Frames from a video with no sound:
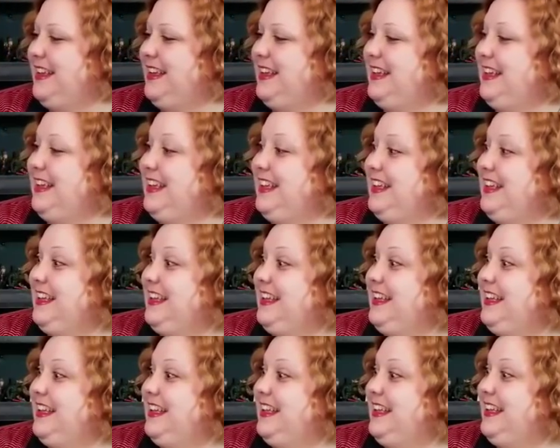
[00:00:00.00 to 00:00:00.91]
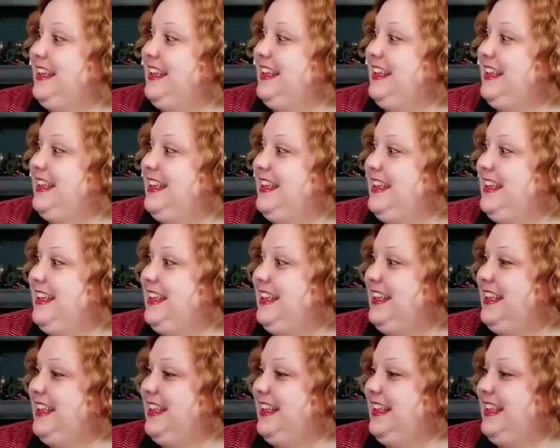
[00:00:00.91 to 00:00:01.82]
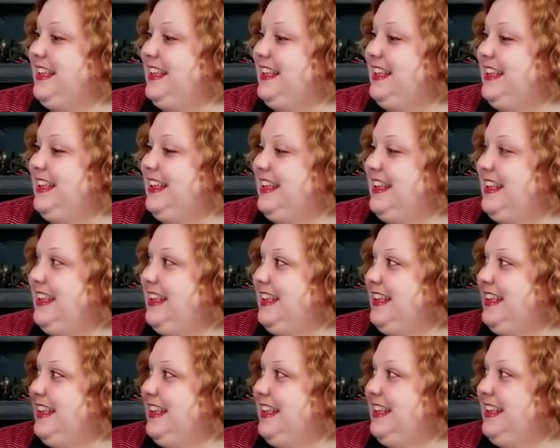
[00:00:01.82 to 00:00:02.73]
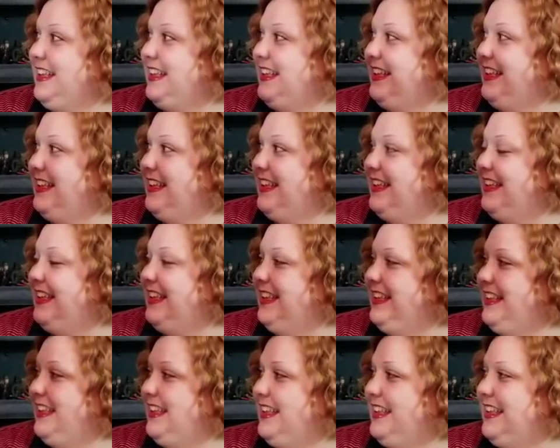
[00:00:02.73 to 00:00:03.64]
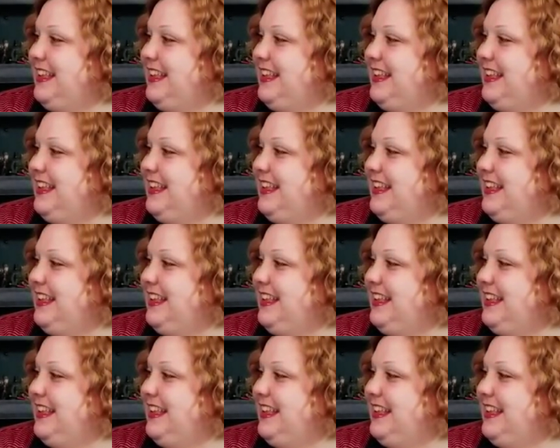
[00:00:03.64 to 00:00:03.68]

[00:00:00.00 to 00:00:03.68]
The person shown says nothing.